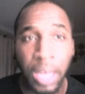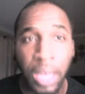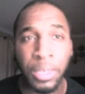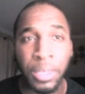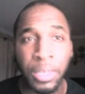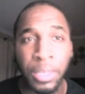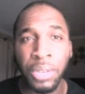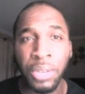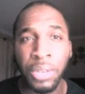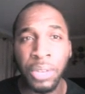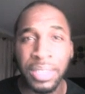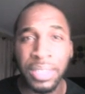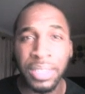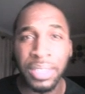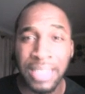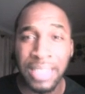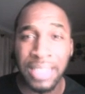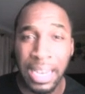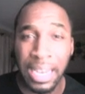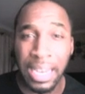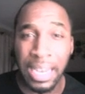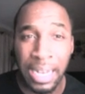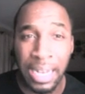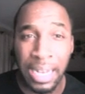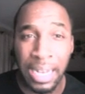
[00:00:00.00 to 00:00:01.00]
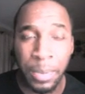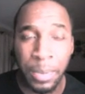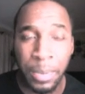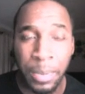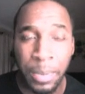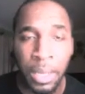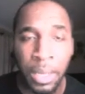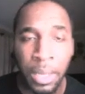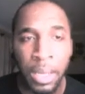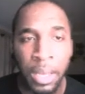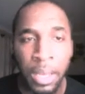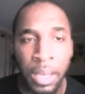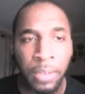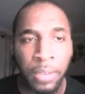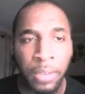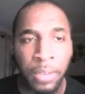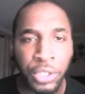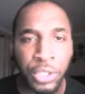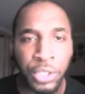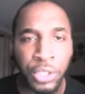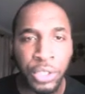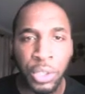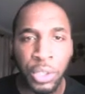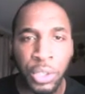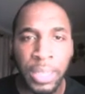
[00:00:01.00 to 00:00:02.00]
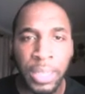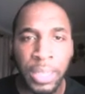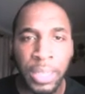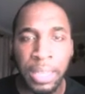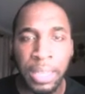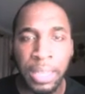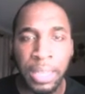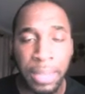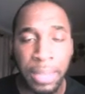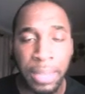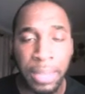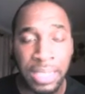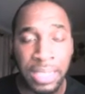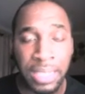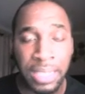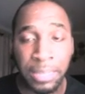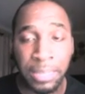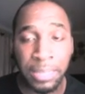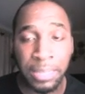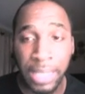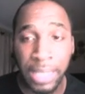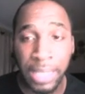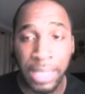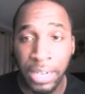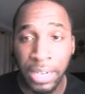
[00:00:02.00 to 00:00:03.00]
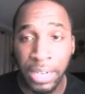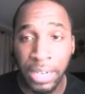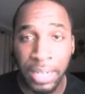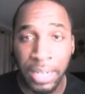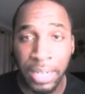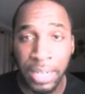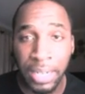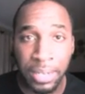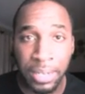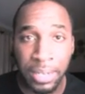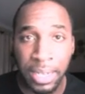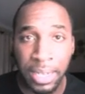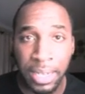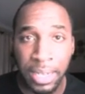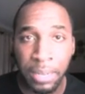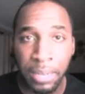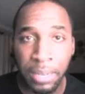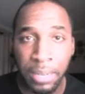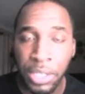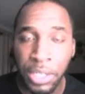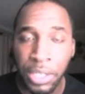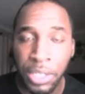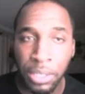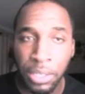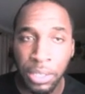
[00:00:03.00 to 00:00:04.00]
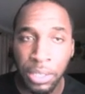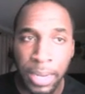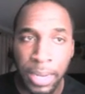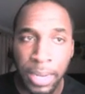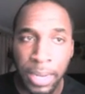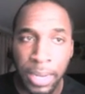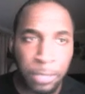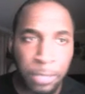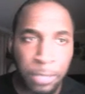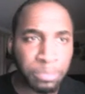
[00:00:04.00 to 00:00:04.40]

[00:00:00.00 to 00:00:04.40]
you can sign up for sure. And they might sign up later and I'll get that commission, right?